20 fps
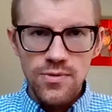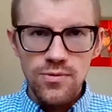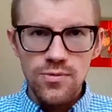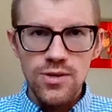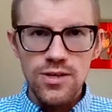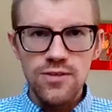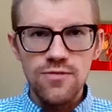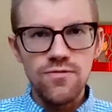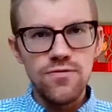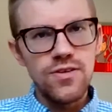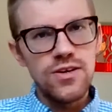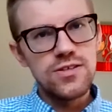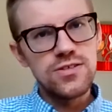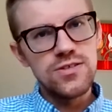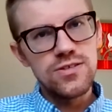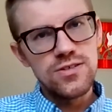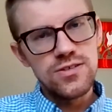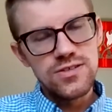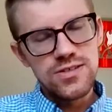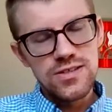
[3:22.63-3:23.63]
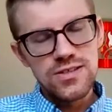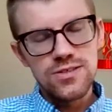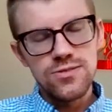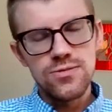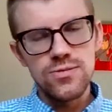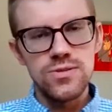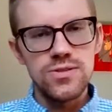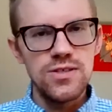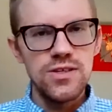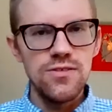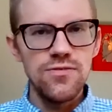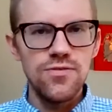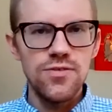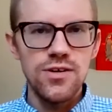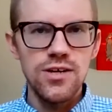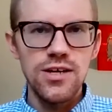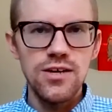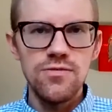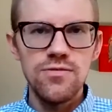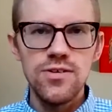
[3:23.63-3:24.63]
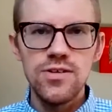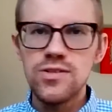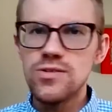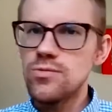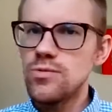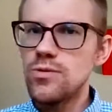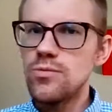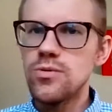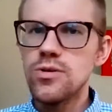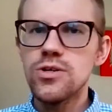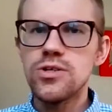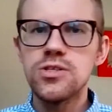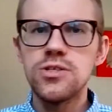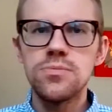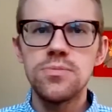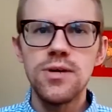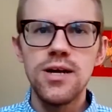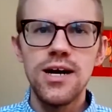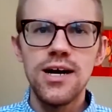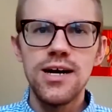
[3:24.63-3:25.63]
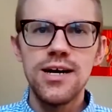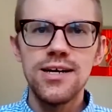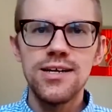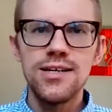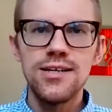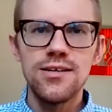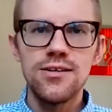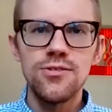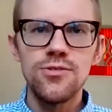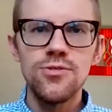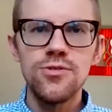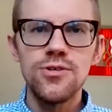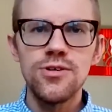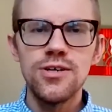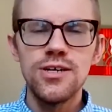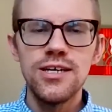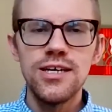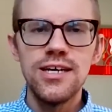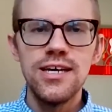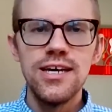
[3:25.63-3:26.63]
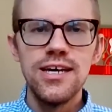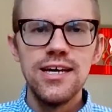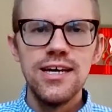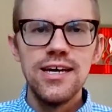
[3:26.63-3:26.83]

we confess our sins, receive forgiveness, we worship God in glory,